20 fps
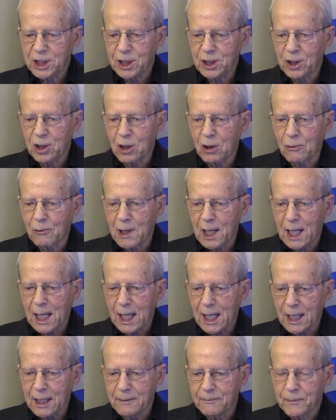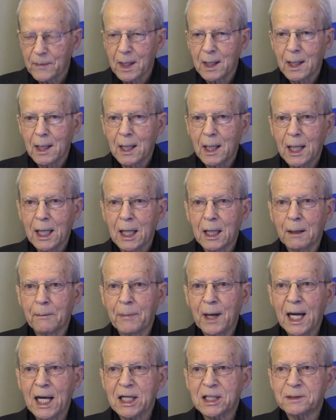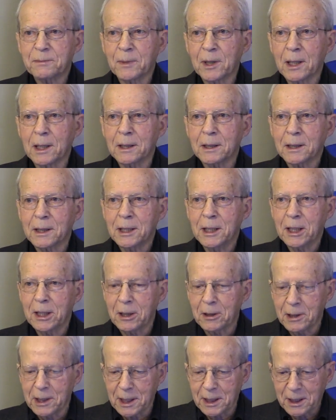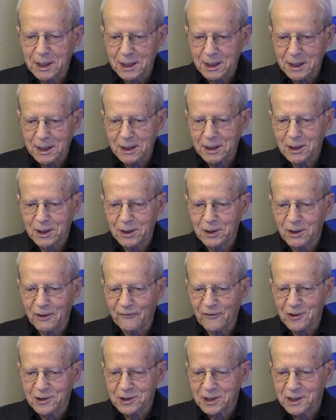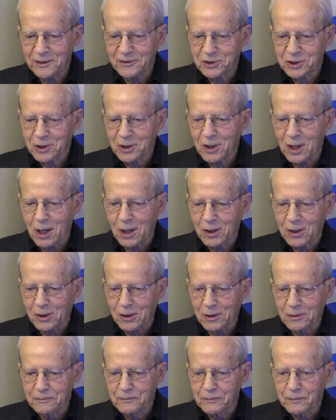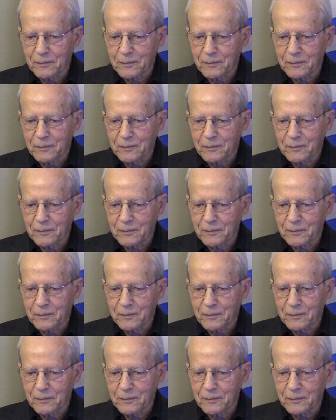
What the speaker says: Urey, in a basement here in the University of Chicago,